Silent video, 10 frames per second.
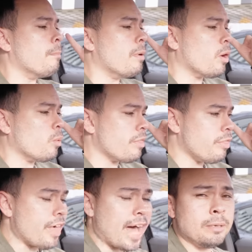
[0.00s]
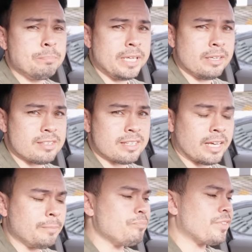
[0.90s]
But with that being
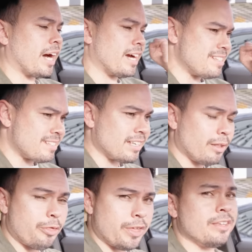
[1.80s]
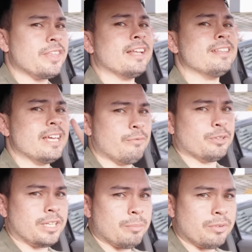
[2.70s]
said, I still think that the
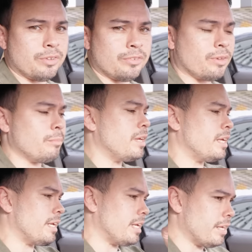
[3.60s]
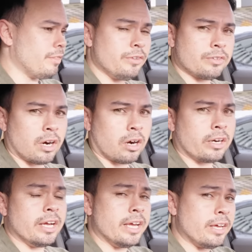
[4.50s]
infotainment system in this
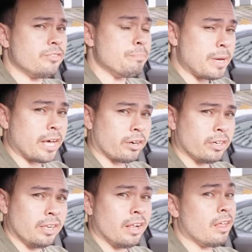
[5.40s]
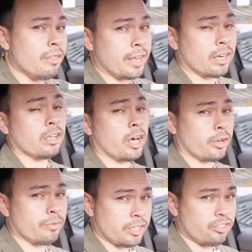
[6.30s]
car is better than a lot
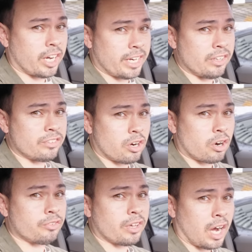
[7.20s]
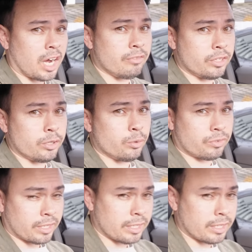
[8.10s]
of the Chinese cars I've used.